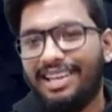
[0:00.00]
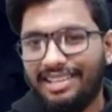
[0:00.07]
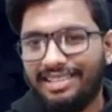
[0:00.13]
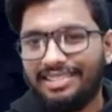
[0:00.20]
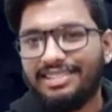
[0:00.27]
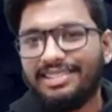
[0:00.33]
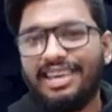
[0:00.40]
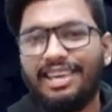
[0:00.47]

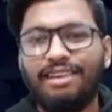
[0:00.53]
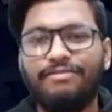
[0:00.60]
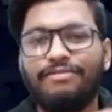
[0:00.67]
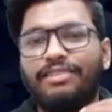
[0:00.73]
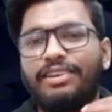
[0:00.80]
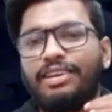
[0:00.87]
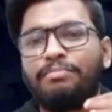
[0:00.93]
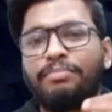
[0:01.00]
lens if
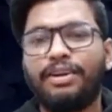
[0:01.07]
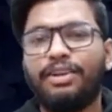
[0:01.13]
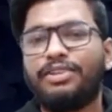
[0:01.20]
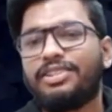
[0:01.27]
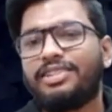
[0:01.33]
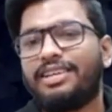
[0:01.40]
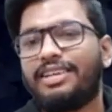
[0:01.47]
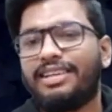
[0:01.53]
it
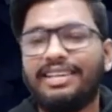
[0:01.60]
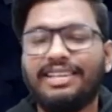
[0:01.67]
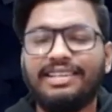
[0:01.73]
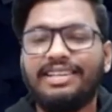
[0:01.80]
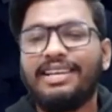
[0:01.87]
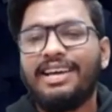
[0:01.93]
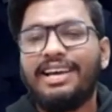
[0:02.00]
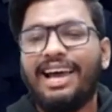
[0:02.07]
produces a real